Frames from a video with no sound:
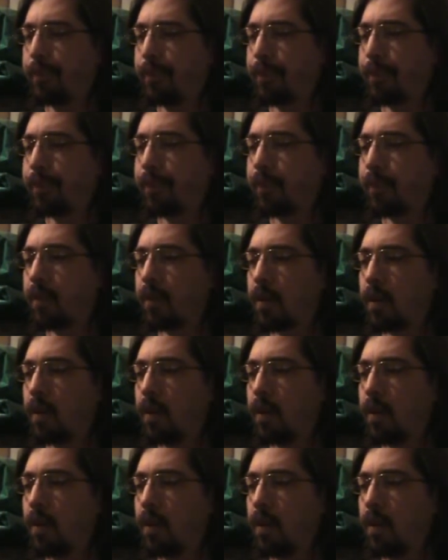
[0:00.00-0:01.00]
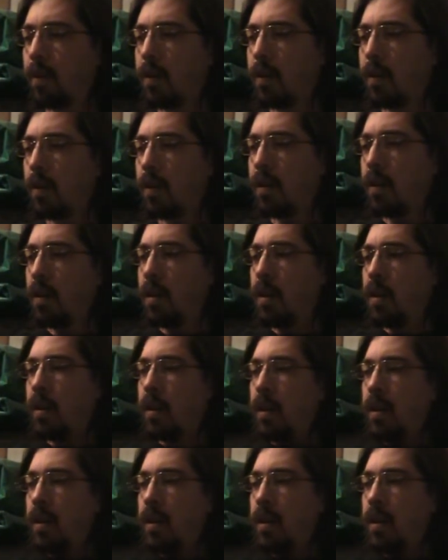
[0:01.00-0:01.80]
Nobody speaks.